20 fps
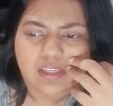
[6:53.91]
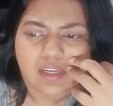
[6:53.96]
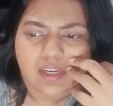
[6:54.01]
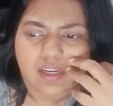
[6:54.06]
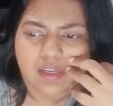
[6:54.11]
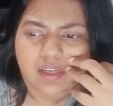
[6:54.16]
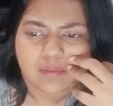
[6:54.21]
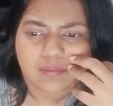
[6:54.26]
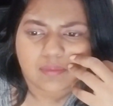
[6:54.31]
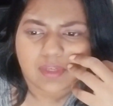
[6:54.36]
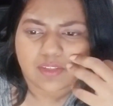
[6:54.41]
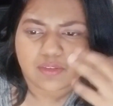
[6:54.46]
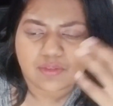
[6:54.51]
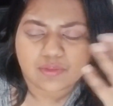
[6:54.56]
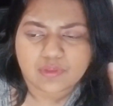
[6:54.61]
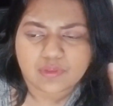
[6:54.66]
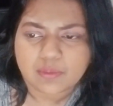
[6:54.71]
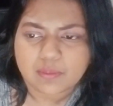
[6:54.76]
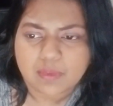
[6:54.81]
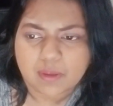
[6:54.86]
I
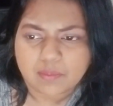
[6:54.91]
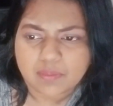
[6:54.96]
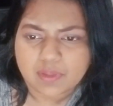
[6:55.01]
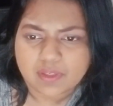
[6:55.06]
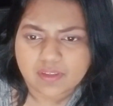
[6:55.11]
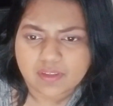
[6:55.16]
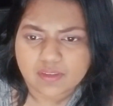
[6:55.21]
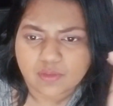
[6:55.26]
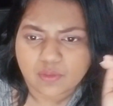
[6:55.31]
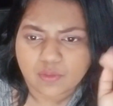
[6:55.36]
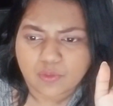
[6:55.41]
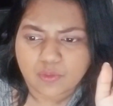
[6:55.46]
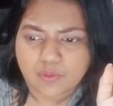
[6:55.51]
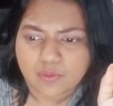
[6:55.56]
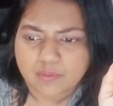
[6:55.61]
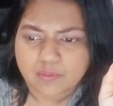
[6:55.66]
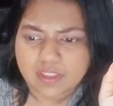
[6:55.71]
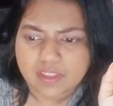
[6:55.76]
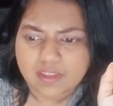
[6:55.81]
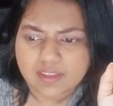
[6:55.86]
don't remember, don't
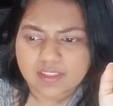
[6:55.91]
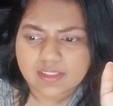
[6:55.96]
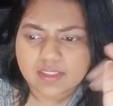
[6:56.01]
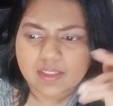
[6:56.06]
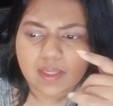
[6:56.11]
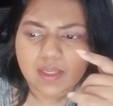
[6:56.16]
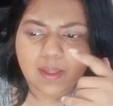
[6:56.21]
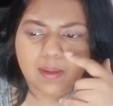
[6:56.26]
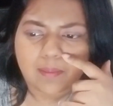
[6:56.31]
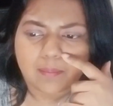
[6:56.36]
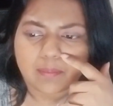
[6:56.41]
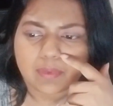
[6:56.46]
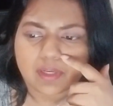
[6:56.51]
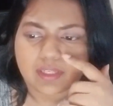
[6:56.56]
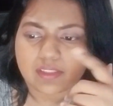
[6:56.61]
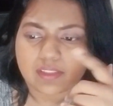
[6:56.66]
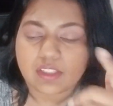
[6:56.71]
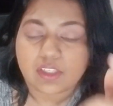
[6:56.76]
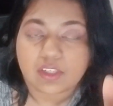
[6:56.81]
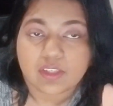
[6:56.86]
quote me on it,
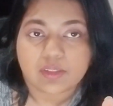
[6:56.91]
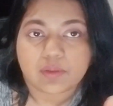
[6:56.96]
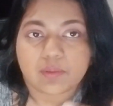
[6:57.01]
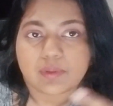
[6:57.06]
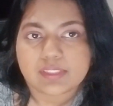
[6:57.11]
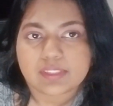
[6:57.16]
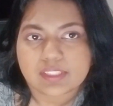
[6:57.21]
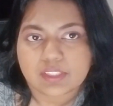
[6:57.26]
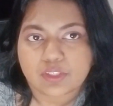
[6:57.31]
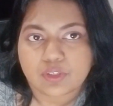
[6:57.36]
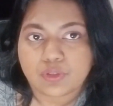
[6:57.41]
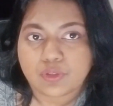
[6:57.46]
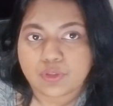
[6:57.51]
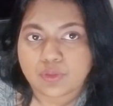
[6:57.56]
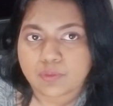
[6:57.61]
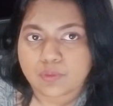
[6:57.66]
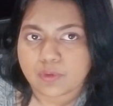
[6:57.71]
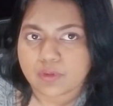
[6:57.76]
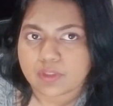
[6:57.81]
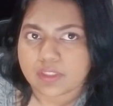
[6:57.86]
but the other ones like
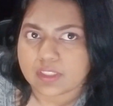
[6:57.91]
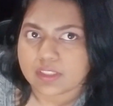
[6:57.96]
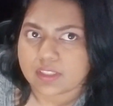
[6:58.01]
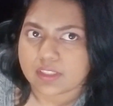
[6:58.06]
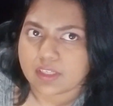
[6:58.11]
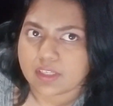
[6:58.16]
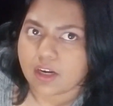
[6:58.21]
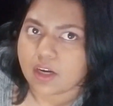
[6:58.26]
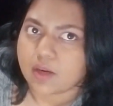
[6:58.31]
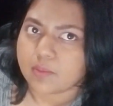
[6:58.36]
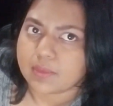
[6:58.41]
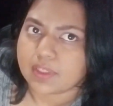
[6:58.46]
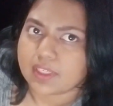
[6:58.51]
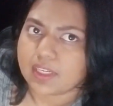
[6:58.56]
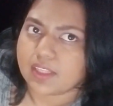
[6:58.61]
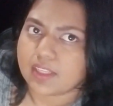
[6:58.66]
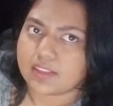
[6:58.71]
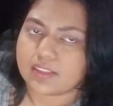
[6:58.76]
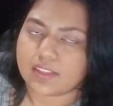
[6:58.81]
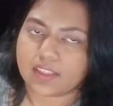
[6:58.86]
Huurwoningen and
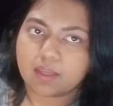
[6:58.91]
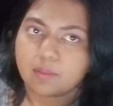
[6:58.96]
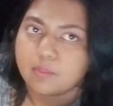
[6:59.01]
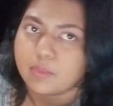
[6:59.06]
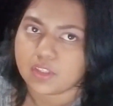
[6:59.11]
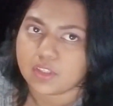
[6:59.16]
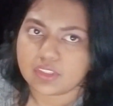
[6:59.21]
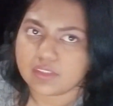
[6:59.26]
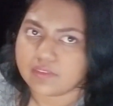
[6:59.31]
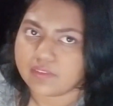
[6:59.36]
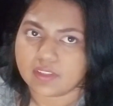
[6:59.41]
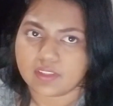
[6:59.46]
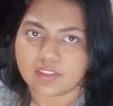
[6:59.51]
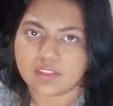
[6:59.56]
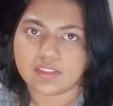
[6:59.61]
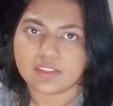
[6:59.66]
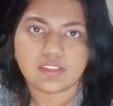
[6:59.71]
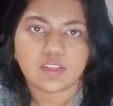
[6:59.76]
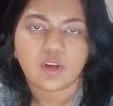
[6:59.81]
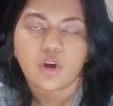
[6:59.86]
Kamernet and a bunch of
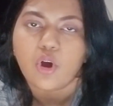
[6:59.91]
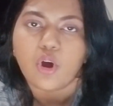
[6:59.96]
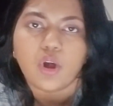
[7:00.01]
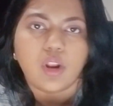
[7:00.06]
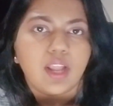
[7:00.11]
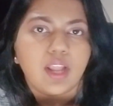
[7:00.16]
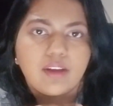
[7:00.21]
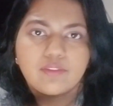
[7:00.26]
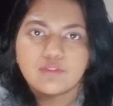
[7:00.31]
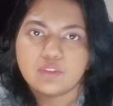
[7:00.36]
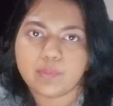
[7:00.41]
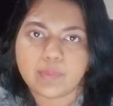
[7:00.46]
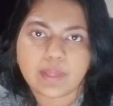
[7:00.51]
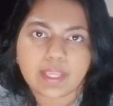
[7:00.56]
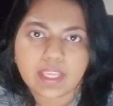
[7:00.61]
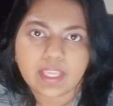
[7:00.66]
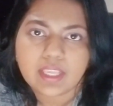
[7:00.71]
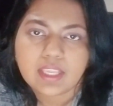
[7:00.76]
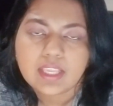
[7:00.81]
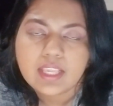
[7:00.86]
others all have to pay.